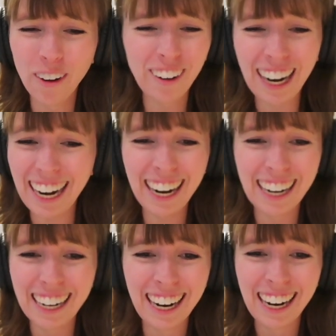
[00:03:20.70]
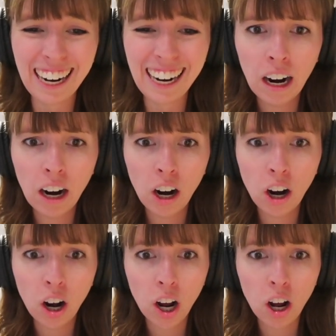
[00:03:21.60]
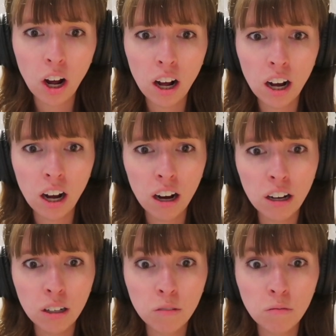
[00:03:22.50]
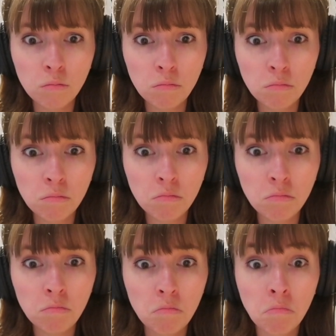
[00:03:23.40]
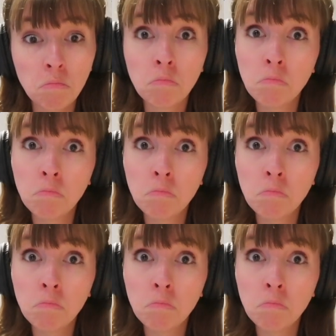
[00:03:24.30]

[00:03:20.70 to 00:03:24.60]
Please be quiet. We played them at the same time.